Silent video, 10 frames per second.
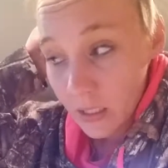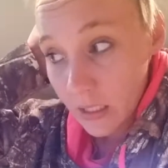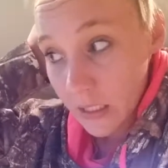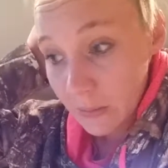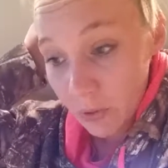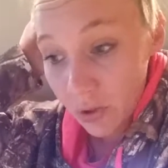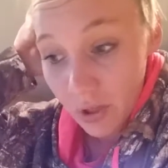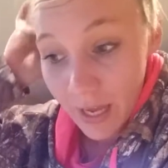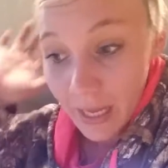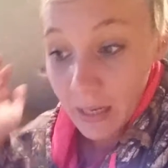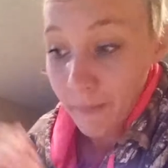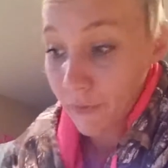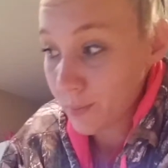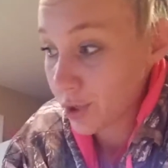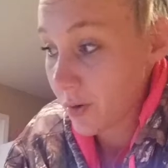Usually I get them
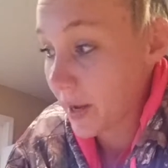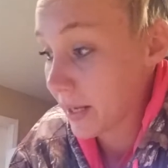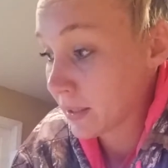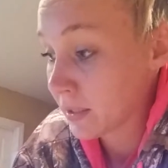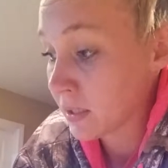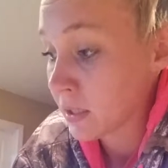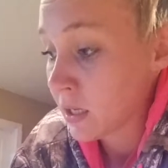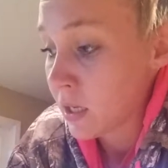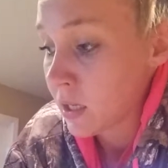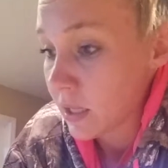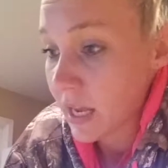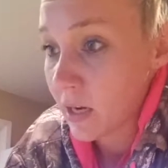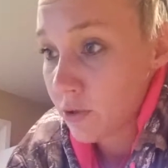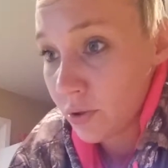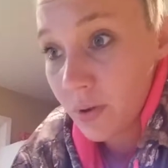from Joann's. They
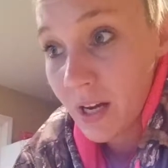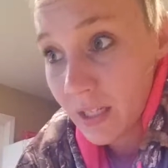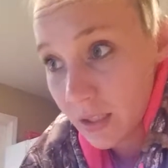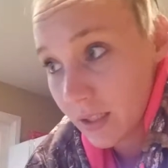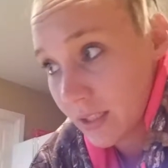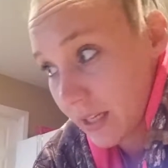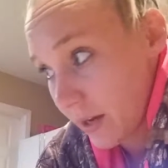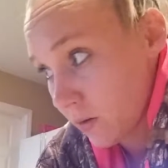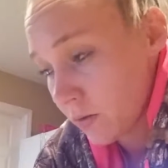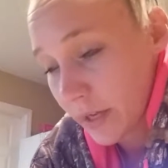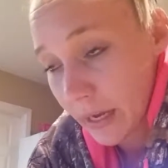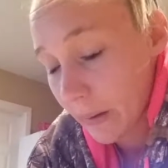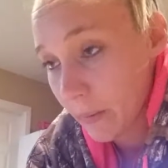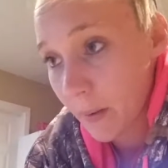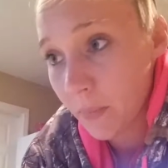had two kinds on sale. I
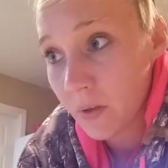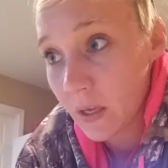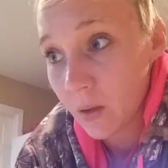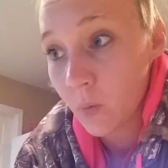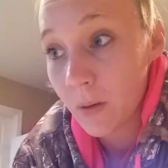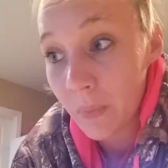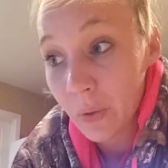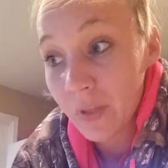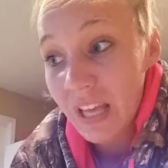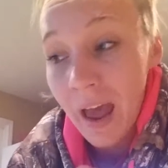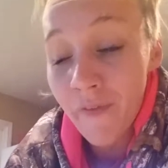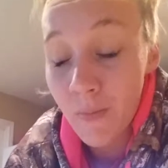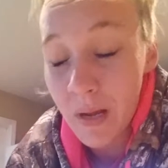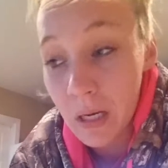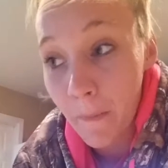can't remember the other one, but it was half
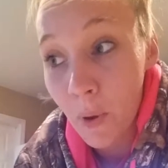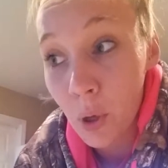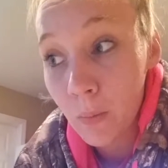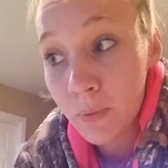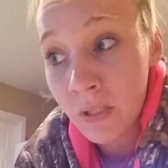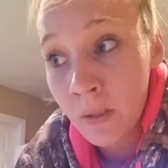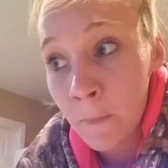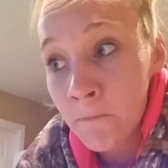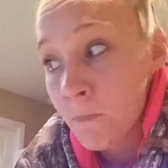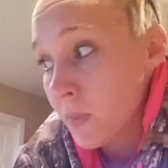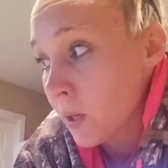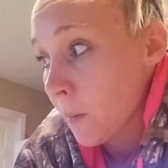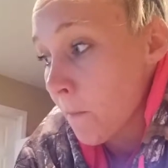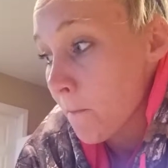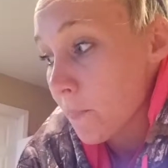amount of bulbs,
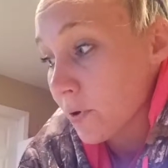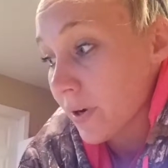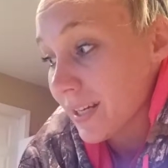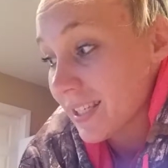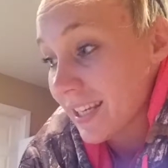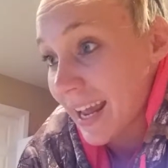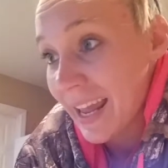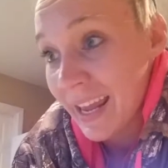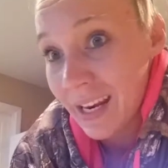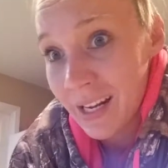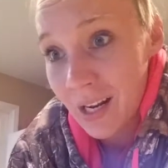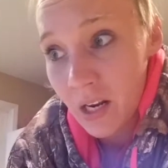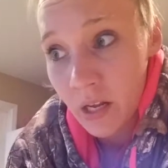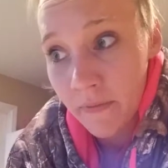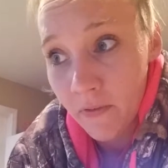priced at
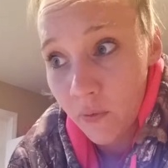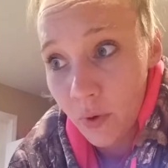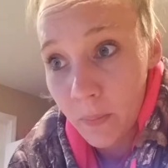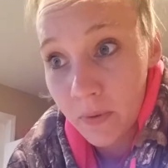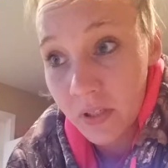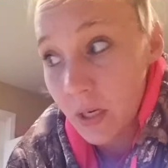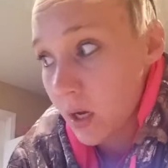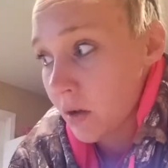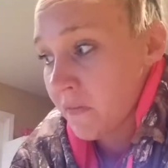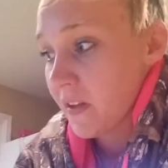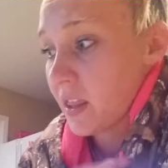$8.99 for 40% off.